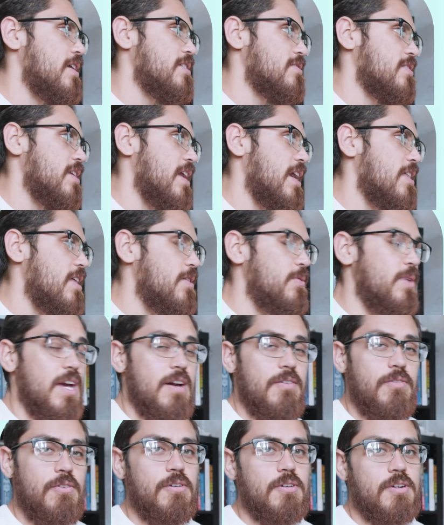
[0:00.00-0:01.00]
right, so now that we
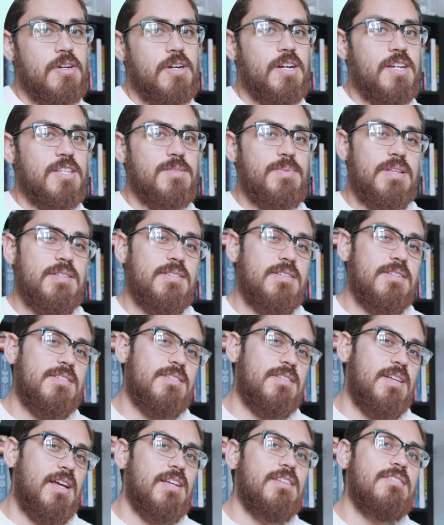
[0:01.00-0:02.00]
have all our expenses
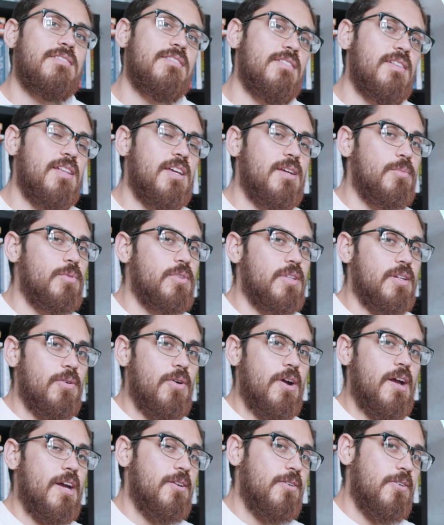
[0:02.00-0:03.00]
nice and labeled and
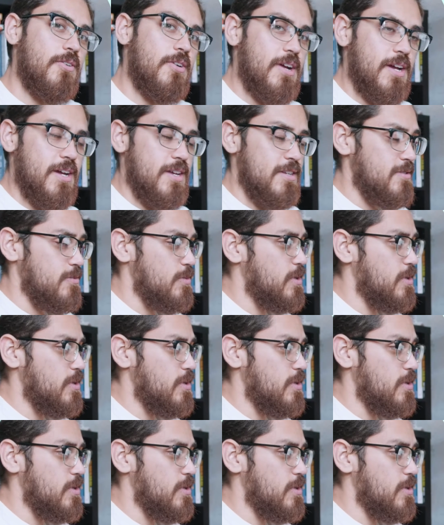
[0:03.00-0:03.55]
categorized,